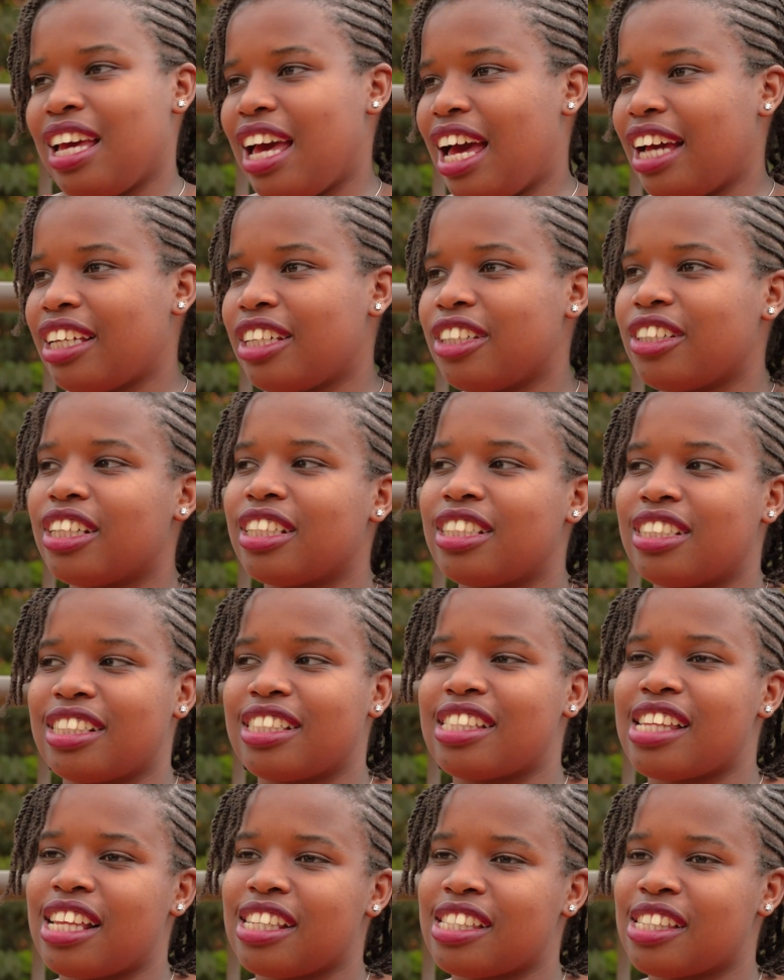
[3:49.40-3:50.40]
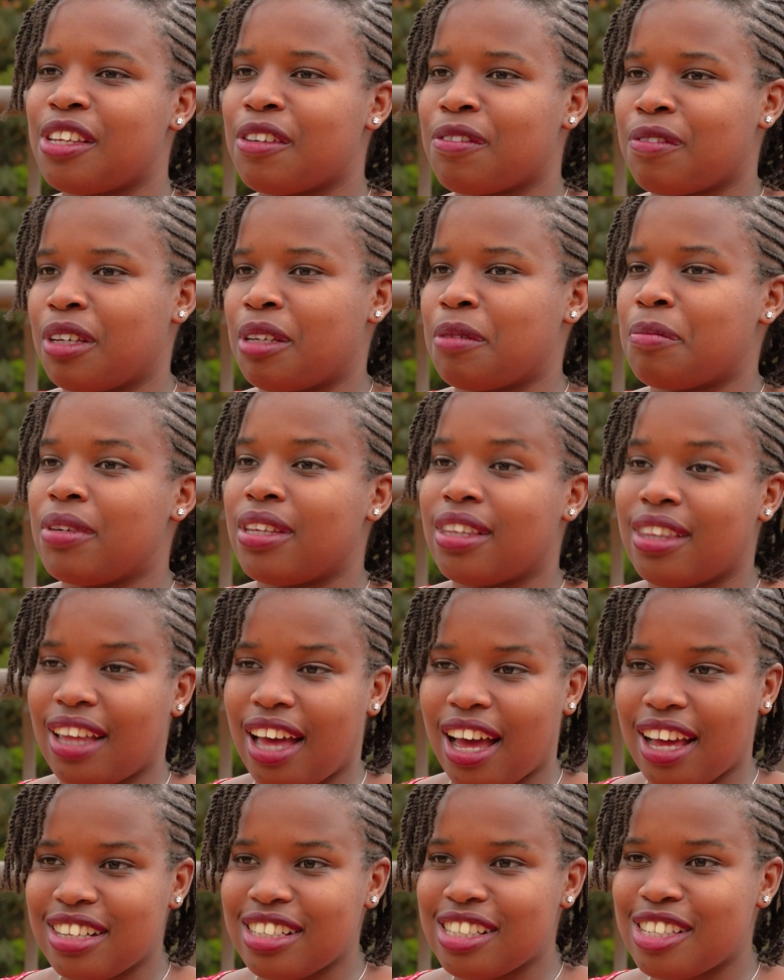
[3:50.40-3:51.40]
AkiraChix has given me
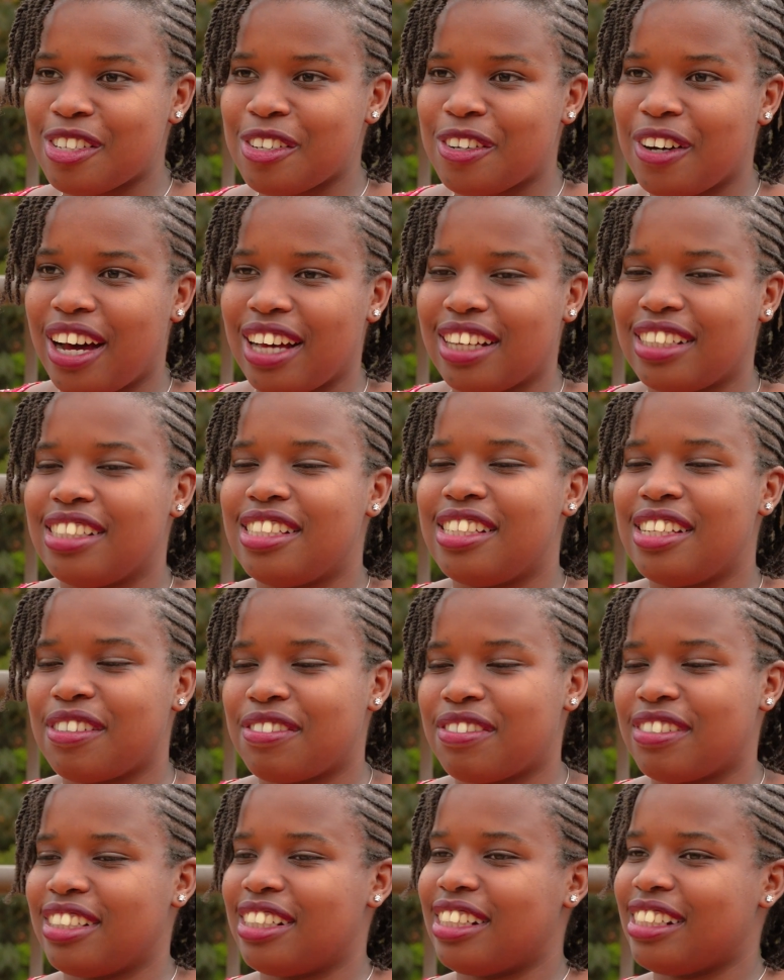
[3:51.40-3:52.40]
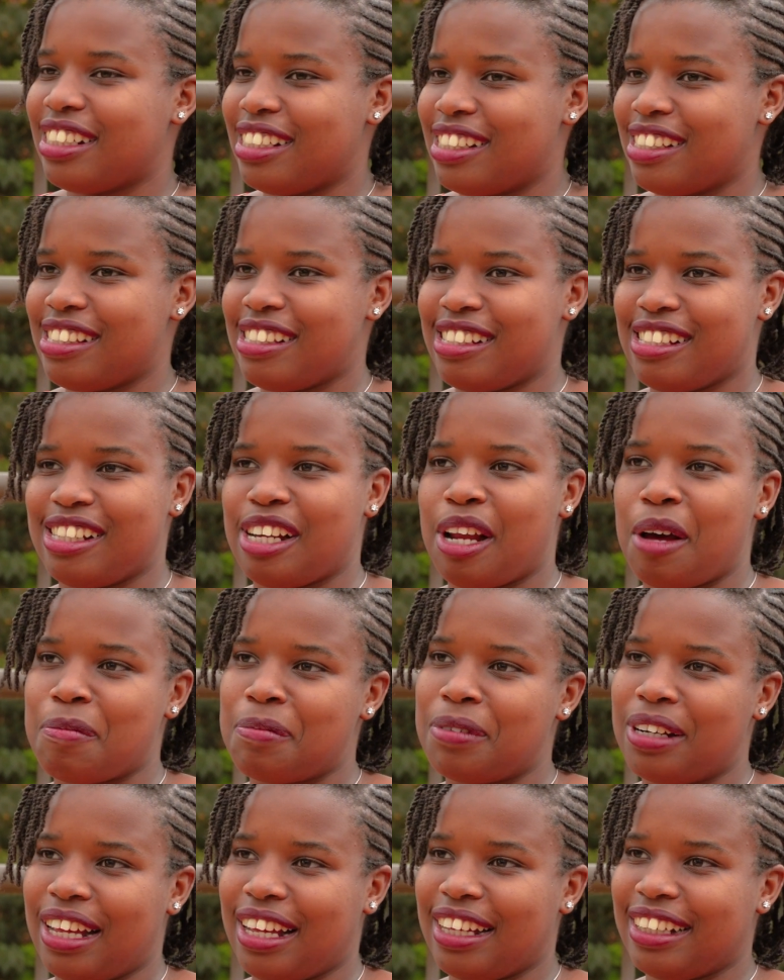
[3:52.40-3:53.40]
that, so I definitely still
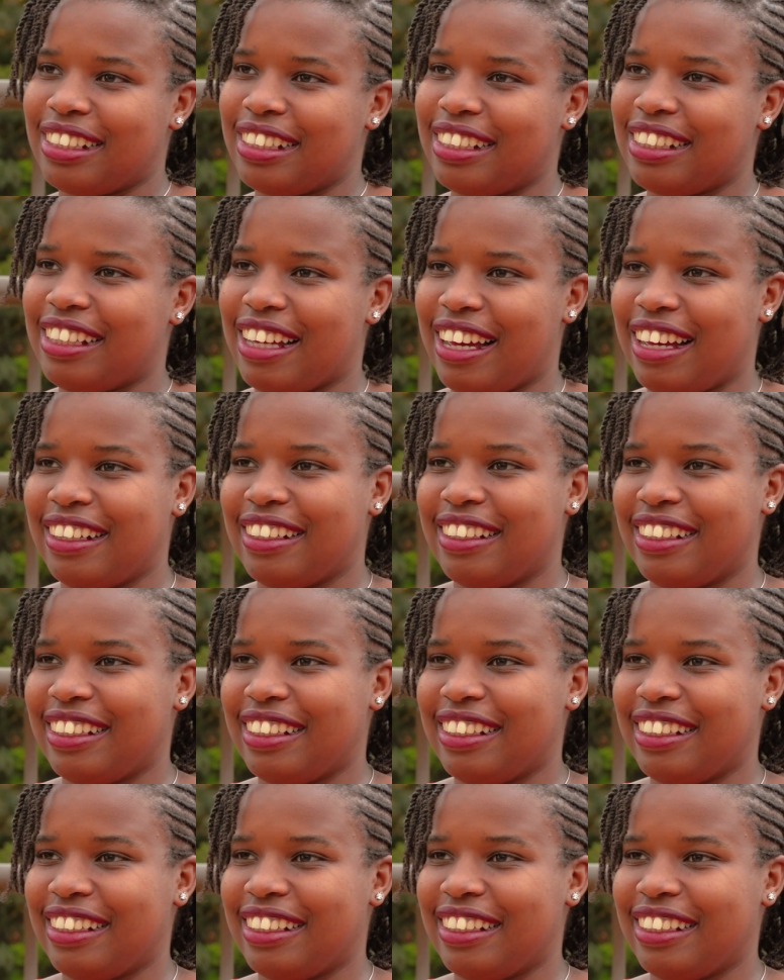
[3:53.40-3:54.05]
apply. Yeah.